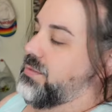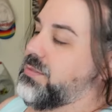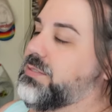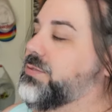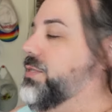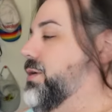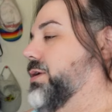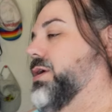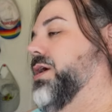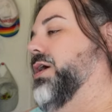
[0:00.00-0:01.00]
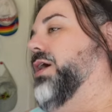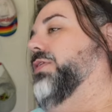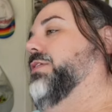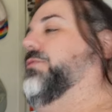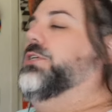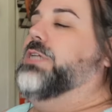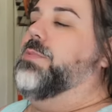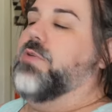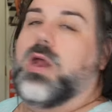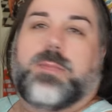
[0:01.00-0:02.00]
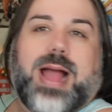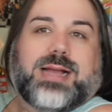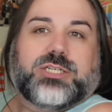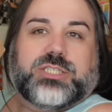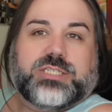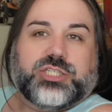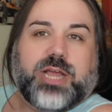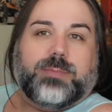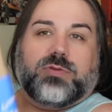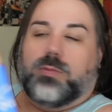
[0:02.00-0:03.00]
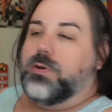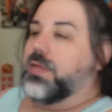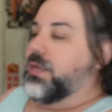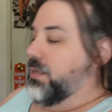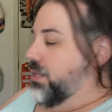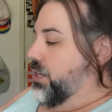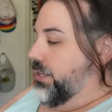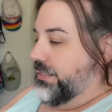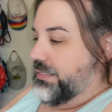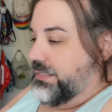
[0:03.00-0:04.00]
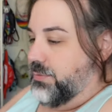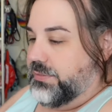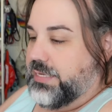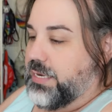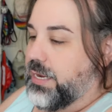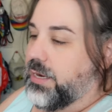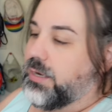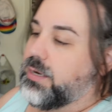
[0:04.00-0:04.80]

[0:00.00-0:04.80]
This is I think the first time I've gotten a package this shape, so I'm really curious to see what's in here.